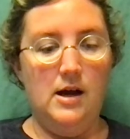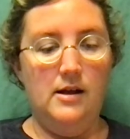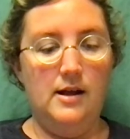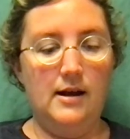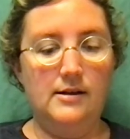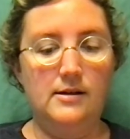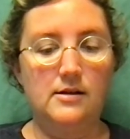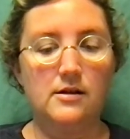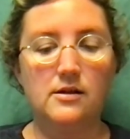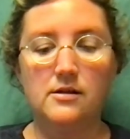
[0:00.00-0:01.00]
Next is
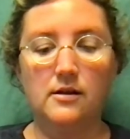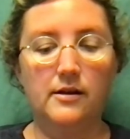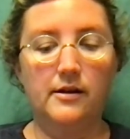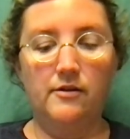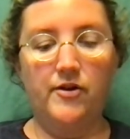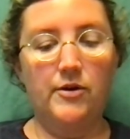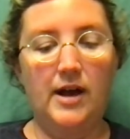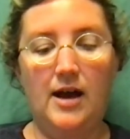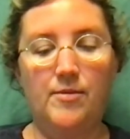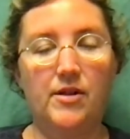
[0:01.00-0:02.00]
just a little
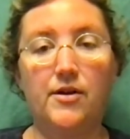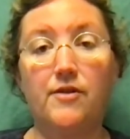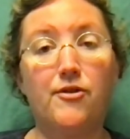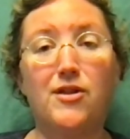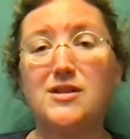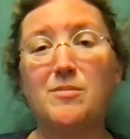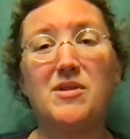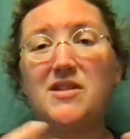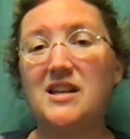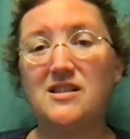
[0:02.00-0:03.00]
vocabulary for some of the
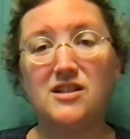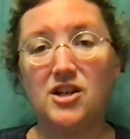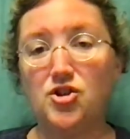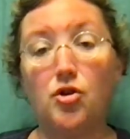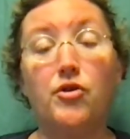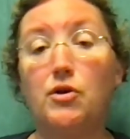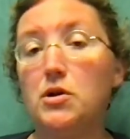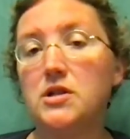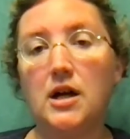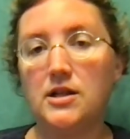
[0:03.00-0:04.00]
things that they showed. There are
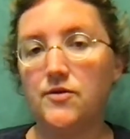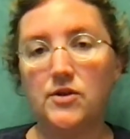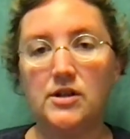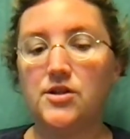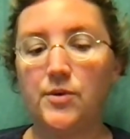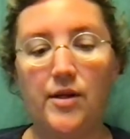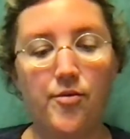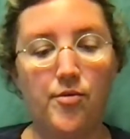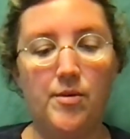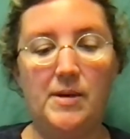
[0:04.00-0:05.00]
signs for these, so I
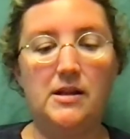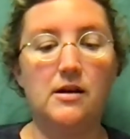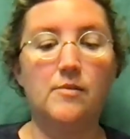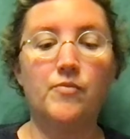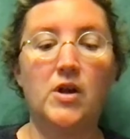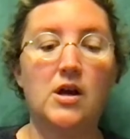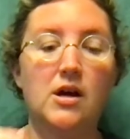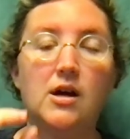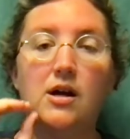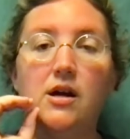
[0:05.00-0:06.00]
threw them in there.
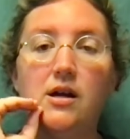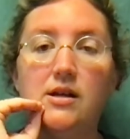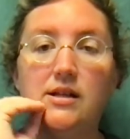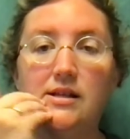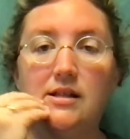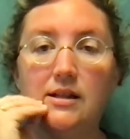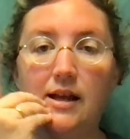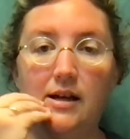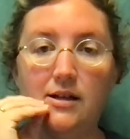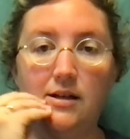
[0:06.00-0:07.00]

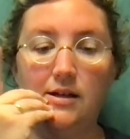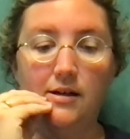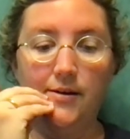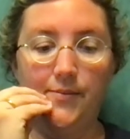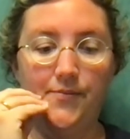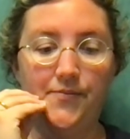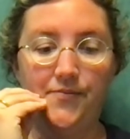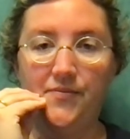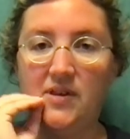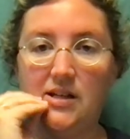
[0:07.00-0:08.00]
Disneyland.
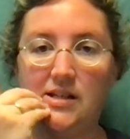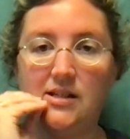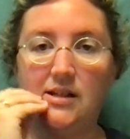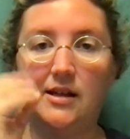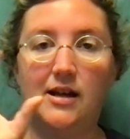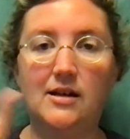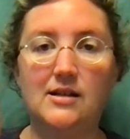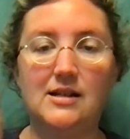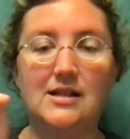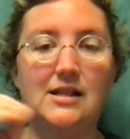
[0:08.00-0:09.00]
Disneyland
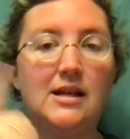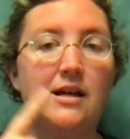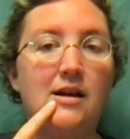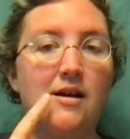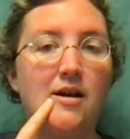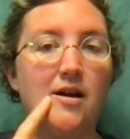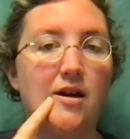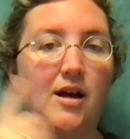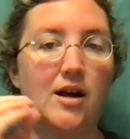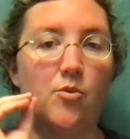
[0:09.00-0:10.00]
is a D,
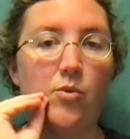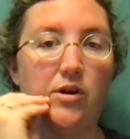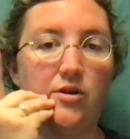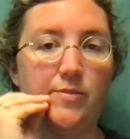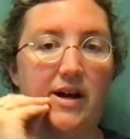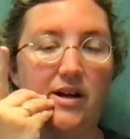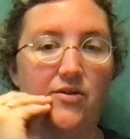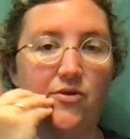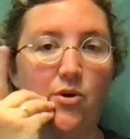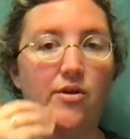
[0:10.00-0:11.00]
and it wiggles back
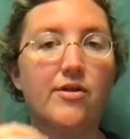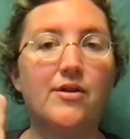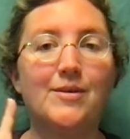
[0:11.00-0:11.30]
and forth.